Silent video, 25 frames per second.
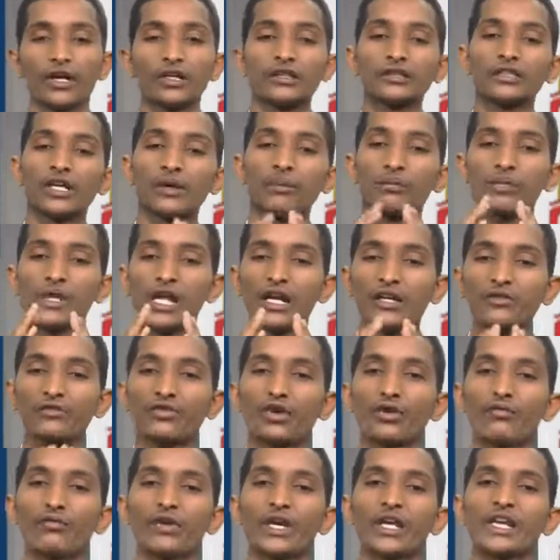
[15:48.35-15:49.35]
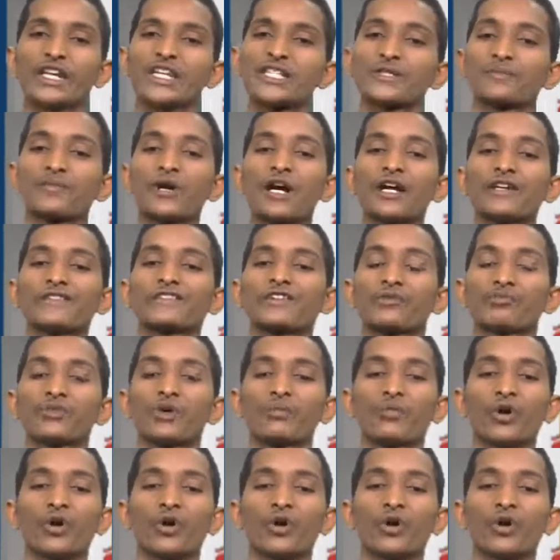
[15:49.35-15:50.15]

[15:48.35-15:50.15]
The blood from various parts of the